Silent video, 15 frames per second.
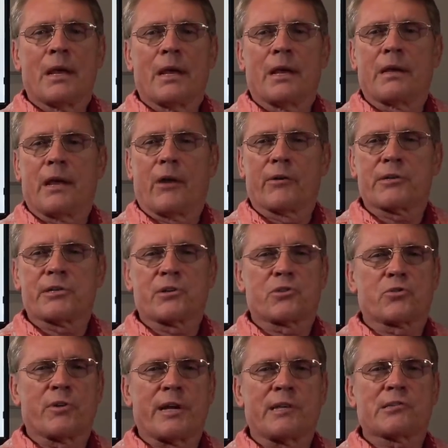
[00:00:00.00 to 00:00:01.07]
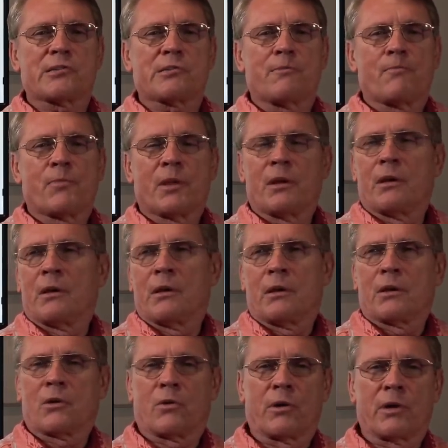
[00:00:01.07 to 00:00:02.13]
Inherited traits,
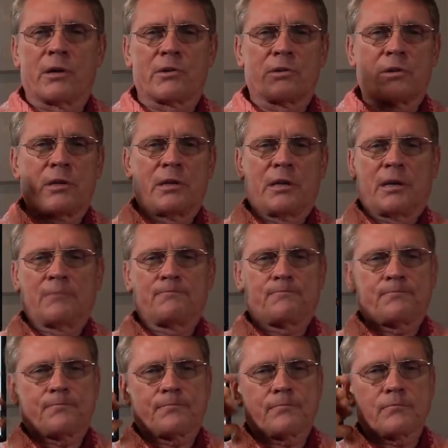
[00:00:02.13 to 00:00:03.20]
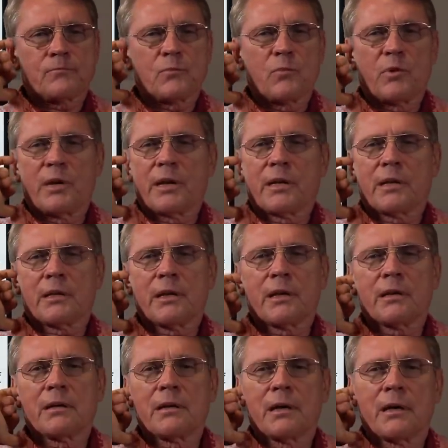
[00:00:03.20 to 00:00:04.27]
according to the, uh, where did I get
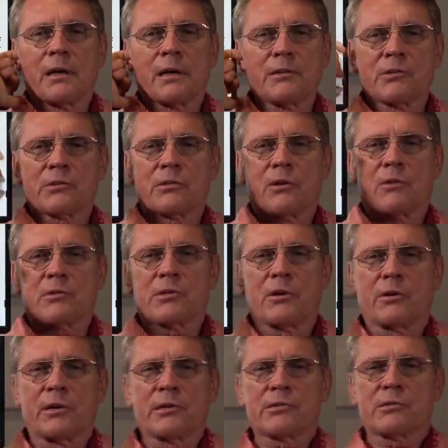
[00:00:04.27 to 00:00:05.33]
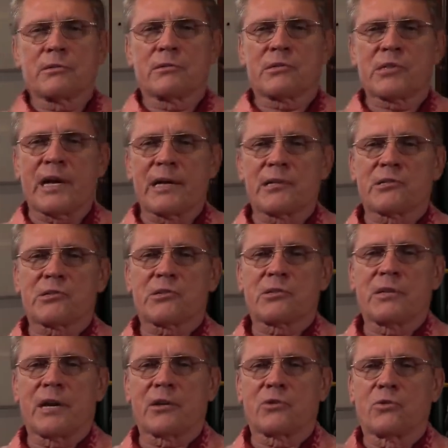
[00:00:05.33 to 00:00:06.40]
that? Uh, I just, oh, there it is, sites
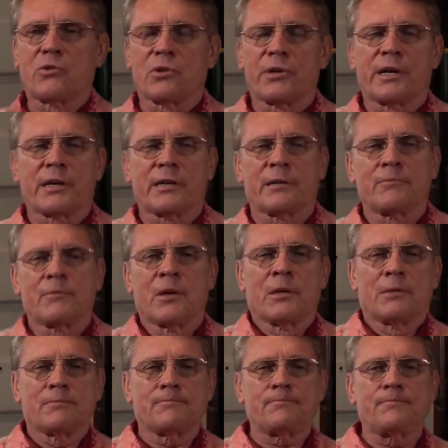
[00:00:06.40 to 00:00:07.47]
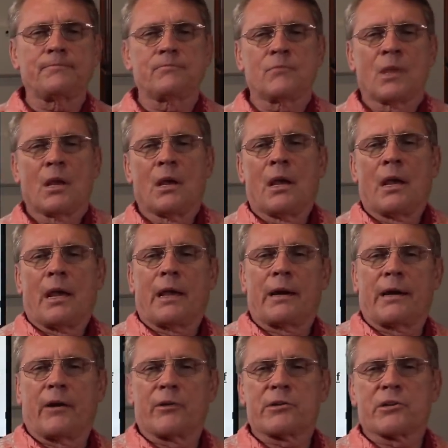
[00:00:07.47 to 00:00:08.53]
dot google dot com. An
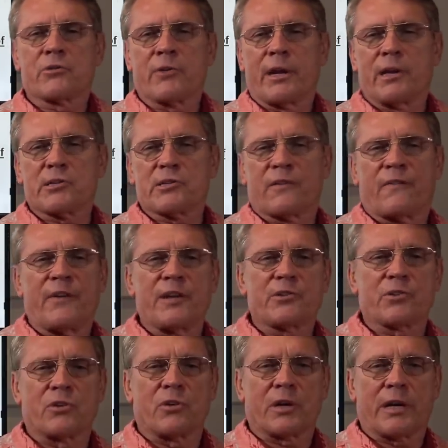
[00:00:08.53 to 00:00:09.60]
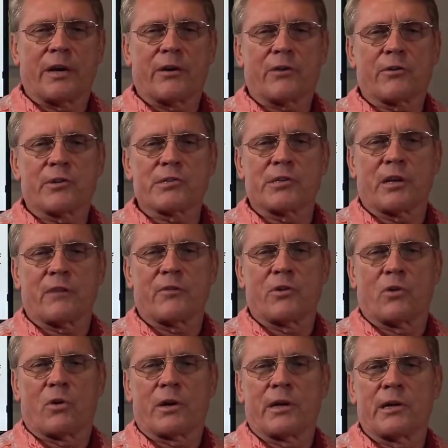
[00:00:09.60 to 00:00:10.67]
inherited trait is a feature or characteristic of
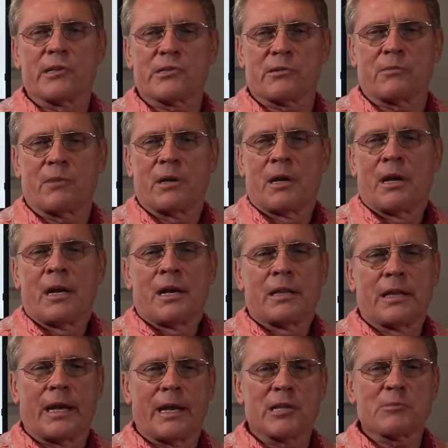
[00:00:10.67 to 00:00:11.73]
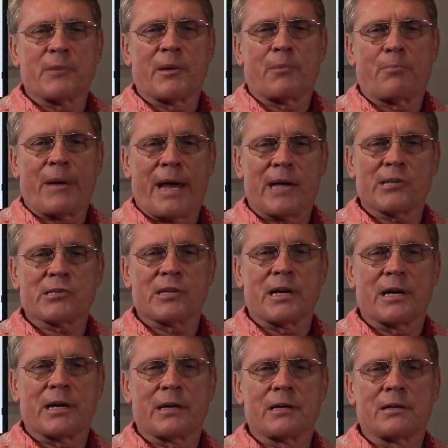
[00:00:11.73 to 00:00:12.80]
an organism that has been passed
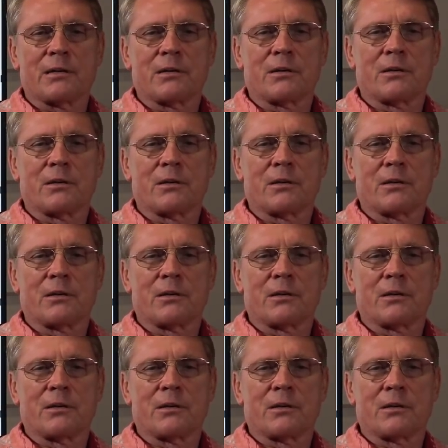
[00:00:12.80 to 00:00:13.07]
on